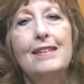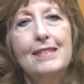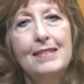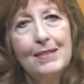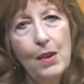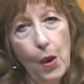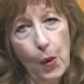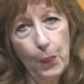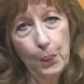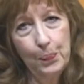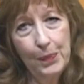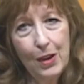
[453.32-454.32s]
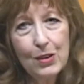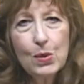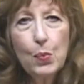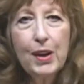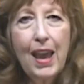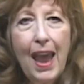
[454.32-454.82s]
So
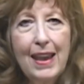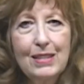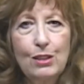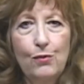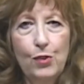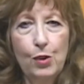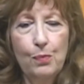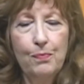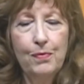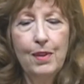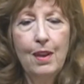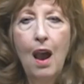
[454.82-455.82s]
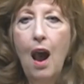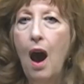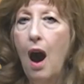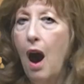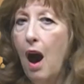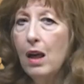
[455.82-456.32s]
here's what I ask of you.
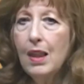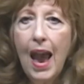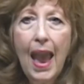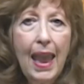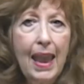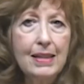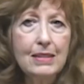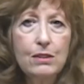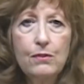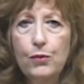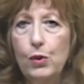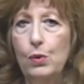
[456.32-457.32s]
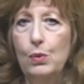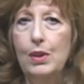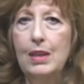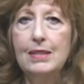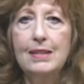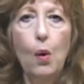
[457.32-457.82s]
All I ask of you
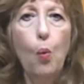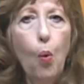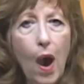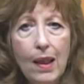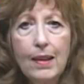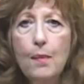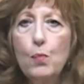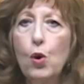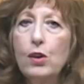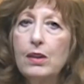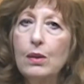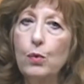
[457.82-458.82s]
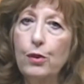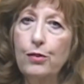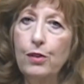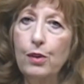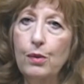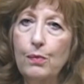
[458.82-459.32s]
is that while I'm working
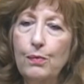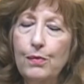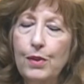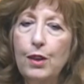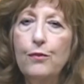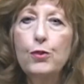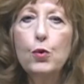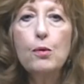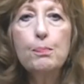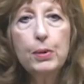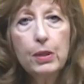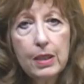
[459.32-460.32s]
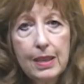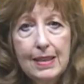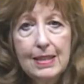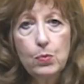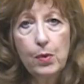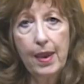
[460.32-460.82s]
with you, if you're
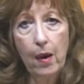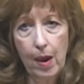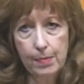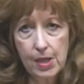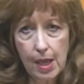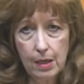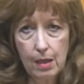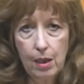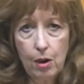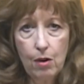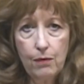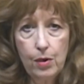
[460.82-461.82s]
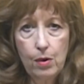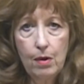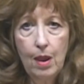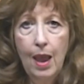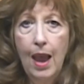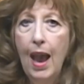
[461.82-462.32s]
pleased with how I'm taking care of you,
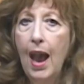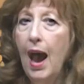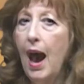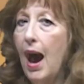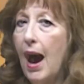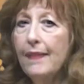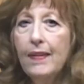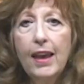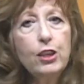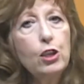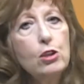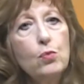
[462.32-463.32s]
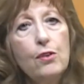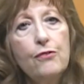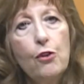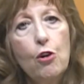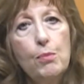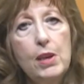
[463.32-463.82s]
I'd like you to
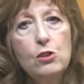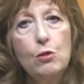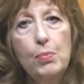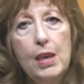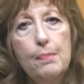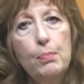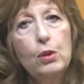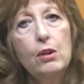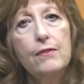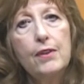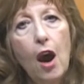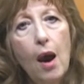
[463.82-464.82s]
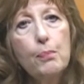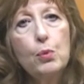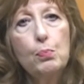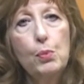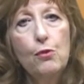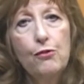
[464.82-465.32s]
refer me to people of
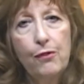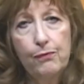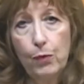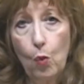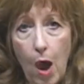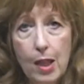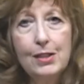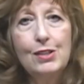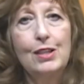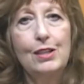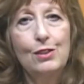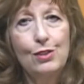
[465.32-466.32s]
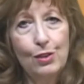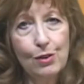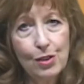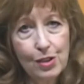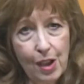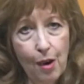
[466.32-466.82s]
comparable quality to
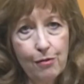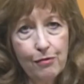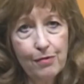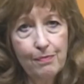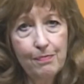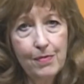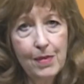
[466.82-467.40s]
yourself.